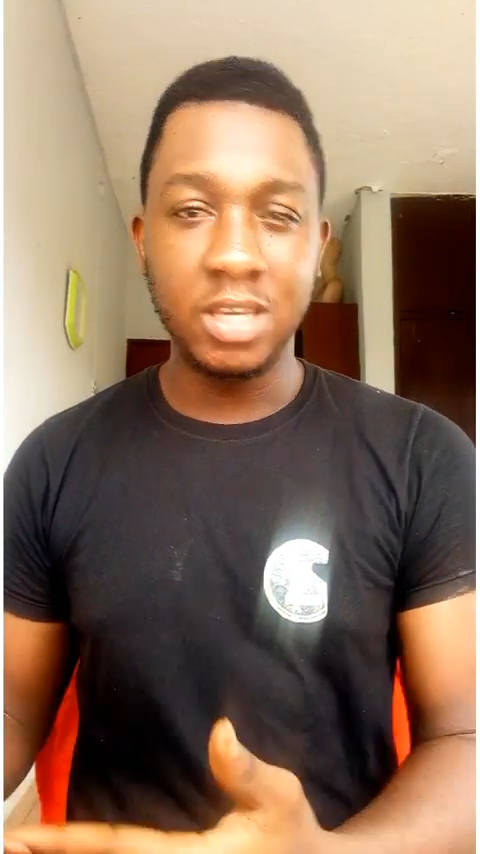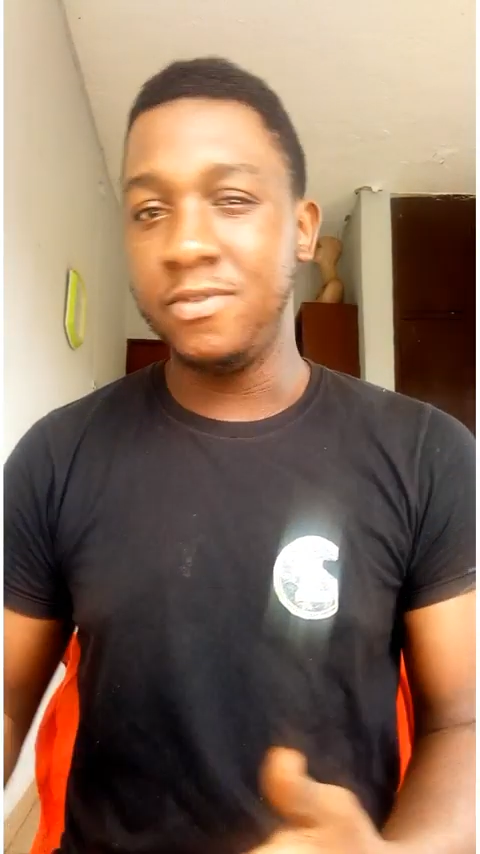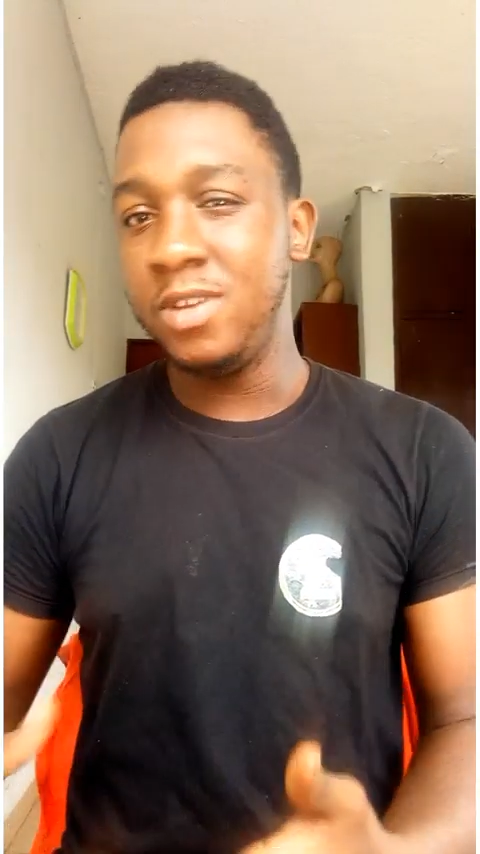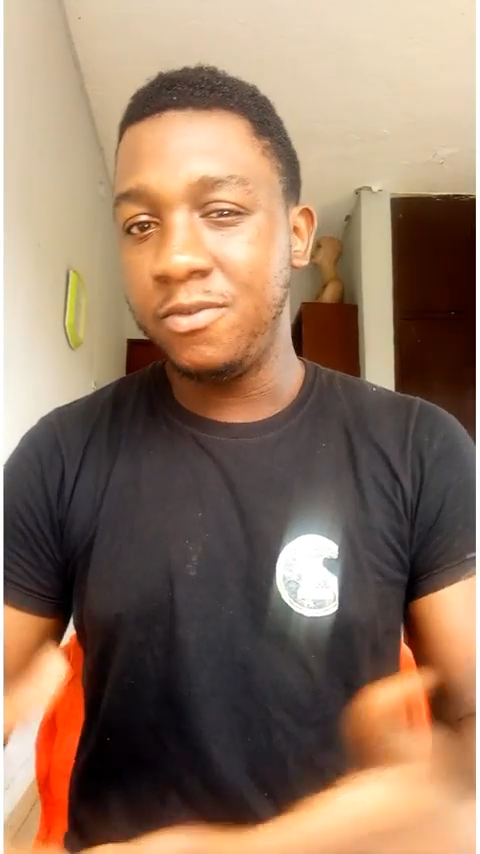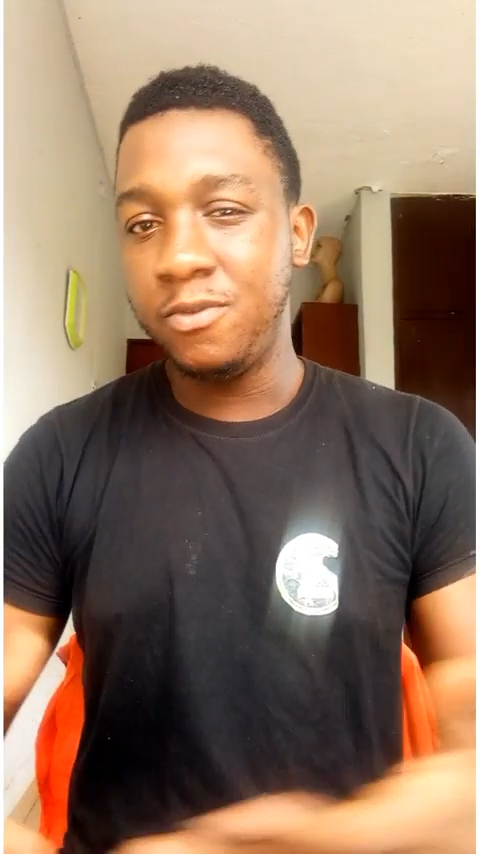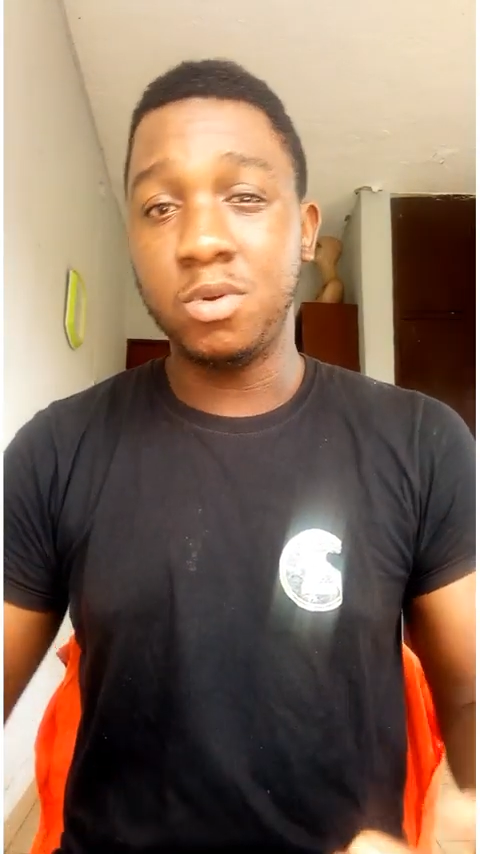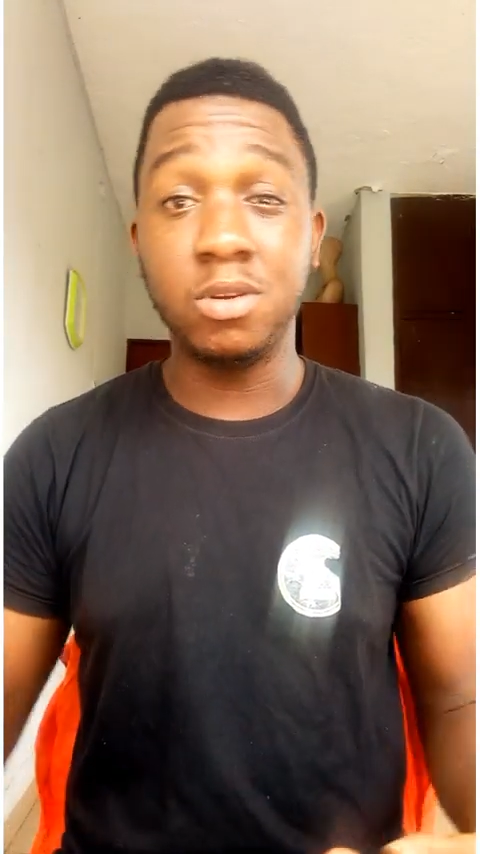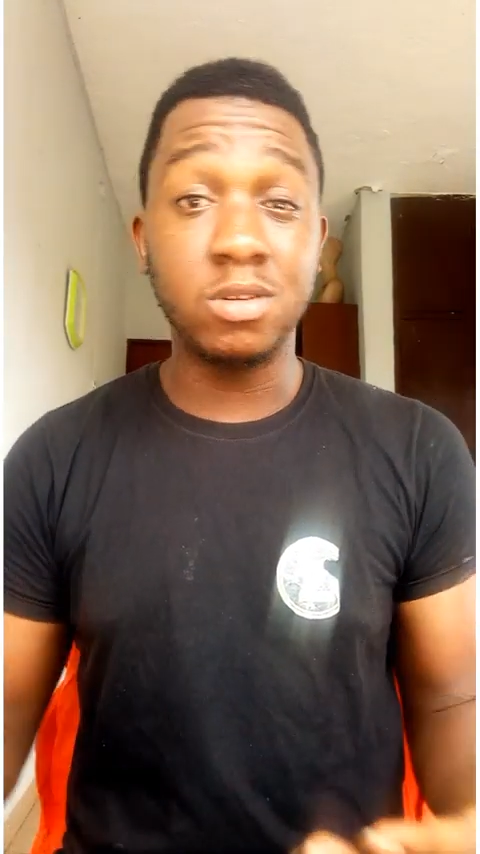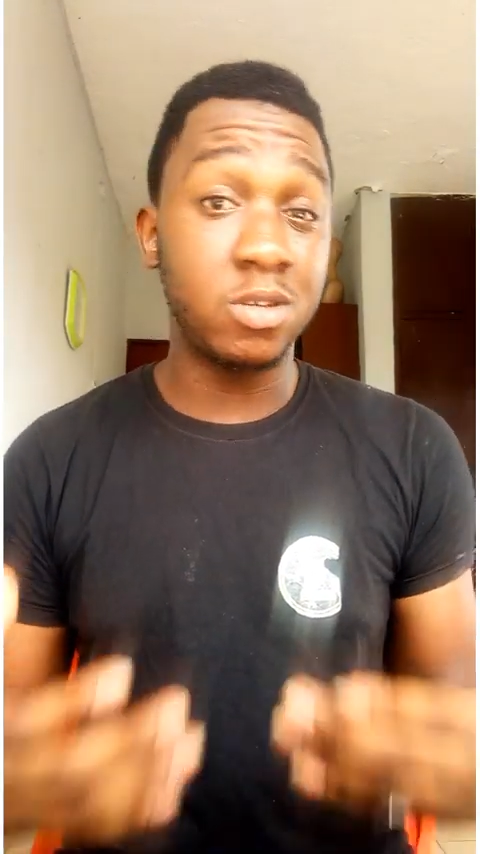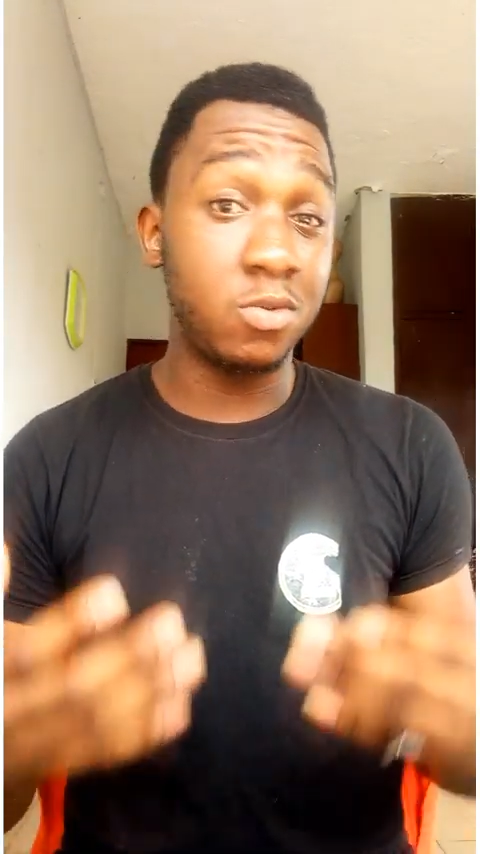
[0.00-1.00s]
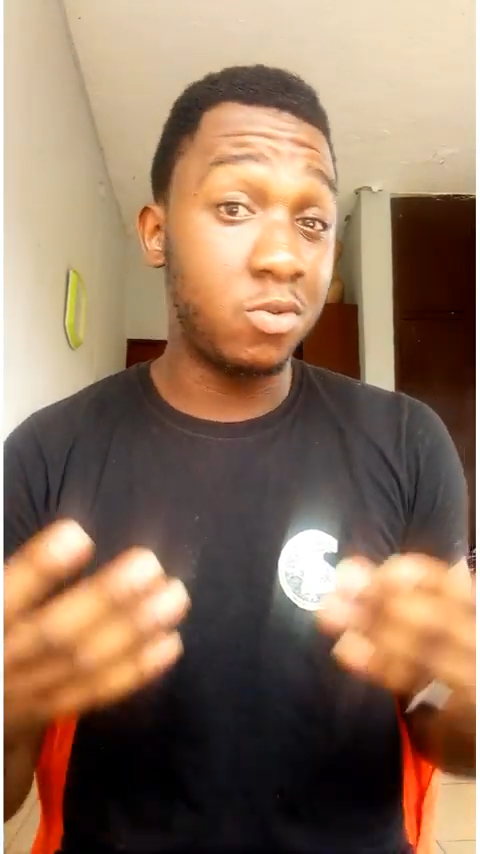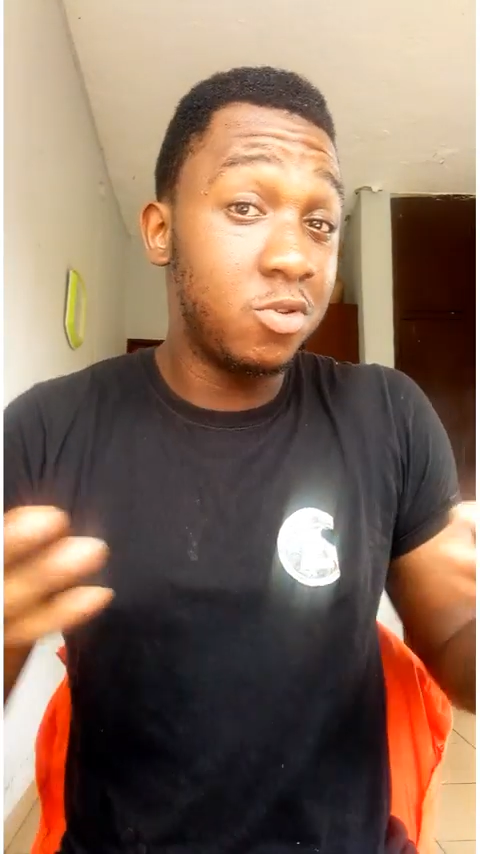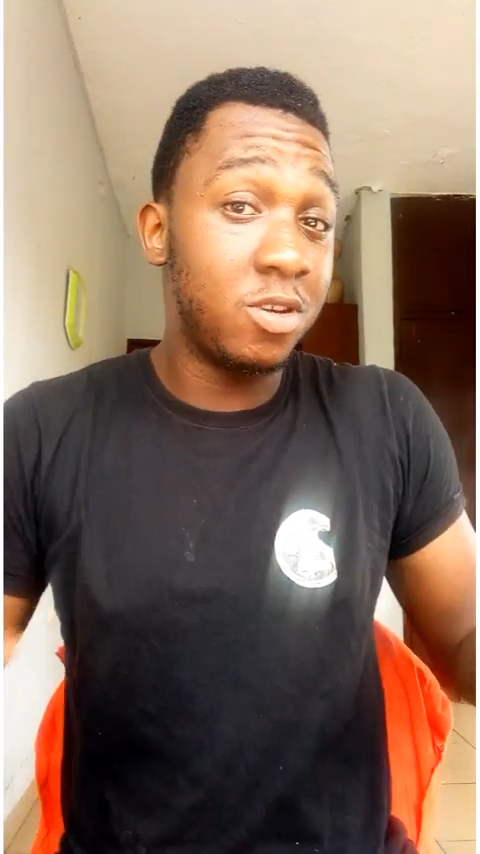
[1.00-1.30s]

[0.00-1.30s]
Even if you are not someone who